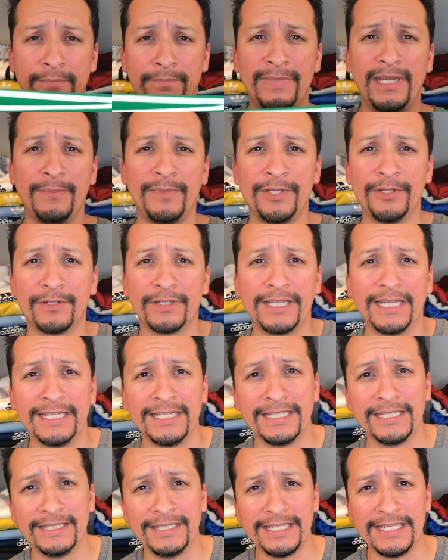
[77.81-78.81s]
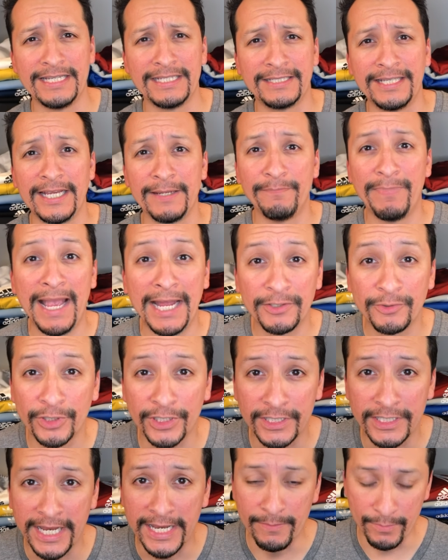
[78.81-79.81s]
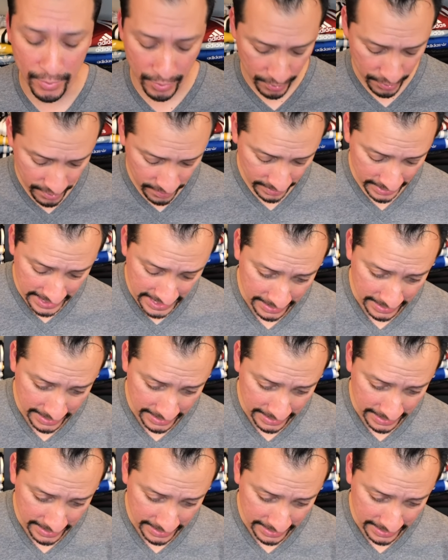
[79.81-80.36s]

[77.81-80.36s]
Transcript: Maybe you're getting in the St. Patrick's Day mood.